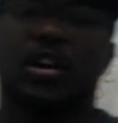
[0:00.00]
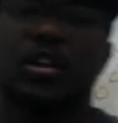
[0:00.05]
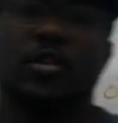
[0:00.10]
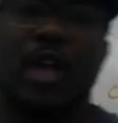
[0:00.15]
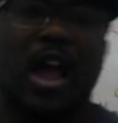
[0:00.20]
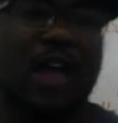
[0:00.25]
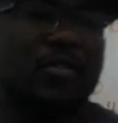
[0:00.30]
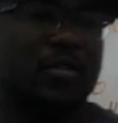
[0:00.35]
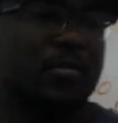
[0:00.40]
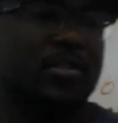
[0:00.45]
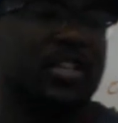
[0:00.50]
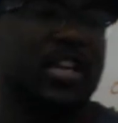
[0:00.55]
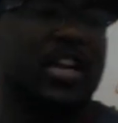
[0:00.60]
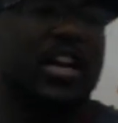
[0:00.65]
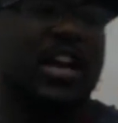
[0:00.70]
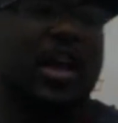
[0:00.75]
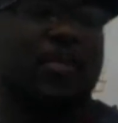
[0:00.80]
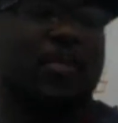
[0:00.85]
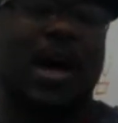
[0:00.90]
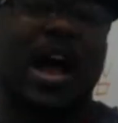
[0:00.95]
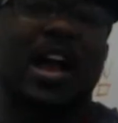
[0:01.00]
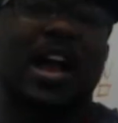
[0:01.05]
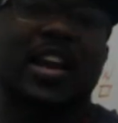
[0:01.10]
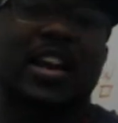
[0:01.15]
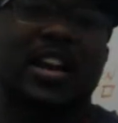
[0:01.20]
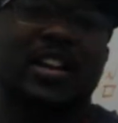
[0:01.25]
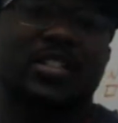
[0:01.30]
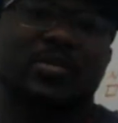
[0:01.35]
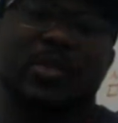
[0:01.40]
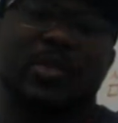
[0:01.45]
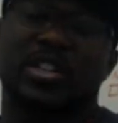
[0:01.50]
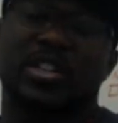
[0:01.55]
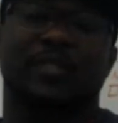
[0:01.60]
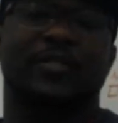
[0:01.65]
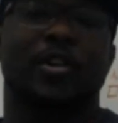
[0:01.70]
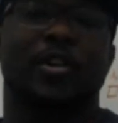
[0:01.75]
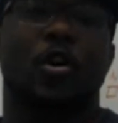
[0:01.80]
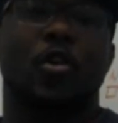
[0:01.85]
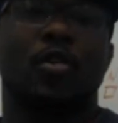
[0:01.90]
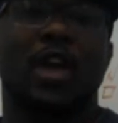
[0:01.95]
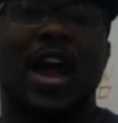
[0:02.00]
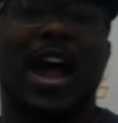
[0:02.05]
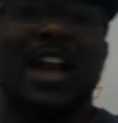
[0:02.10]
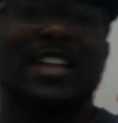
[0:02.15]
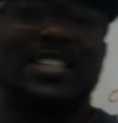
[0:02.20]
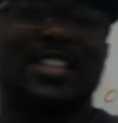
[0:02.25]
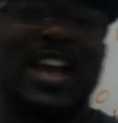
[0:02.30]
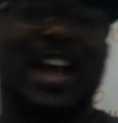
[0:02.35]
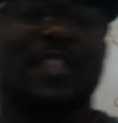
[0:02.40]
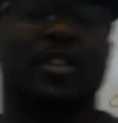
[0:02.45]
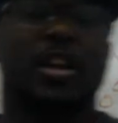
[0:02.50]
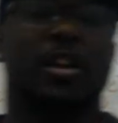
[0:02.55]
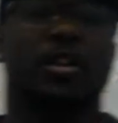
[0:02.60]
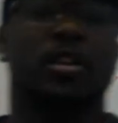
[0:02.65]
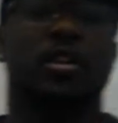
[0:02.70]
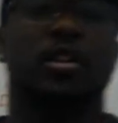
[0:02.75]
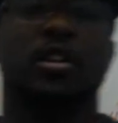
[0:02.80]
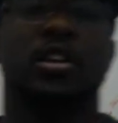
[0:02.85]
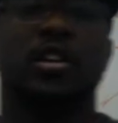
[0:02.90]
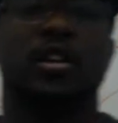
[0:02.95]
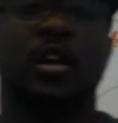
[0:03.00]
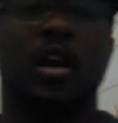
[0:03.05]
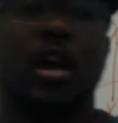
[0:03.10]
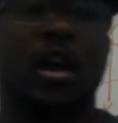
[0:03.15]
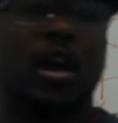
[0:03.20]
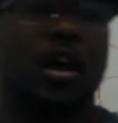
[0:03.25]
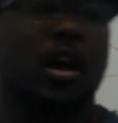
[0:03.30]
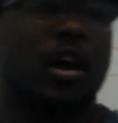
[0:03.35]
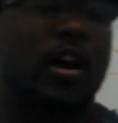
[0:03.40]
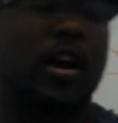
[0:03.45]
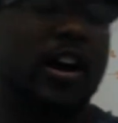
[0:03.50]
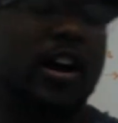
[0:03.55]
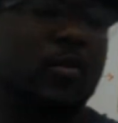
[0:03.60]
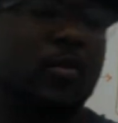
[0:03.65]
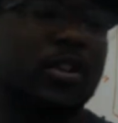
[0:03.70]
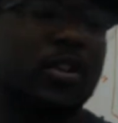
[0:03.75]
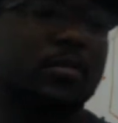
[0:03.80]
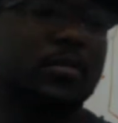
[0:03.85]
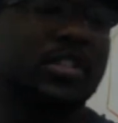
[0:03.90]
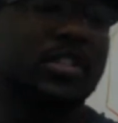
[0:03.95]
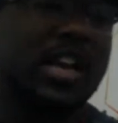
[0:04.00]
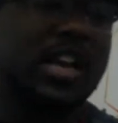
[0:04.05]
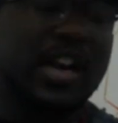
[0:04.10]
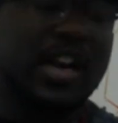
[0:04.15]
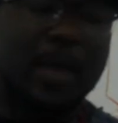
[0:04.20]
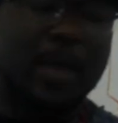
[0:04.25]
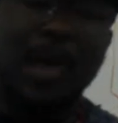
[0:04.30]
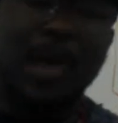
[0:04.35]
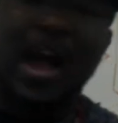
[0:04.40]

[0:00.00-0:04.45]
you have them sit in that pocket, and especially if their O-line is not that good, with them sitting in that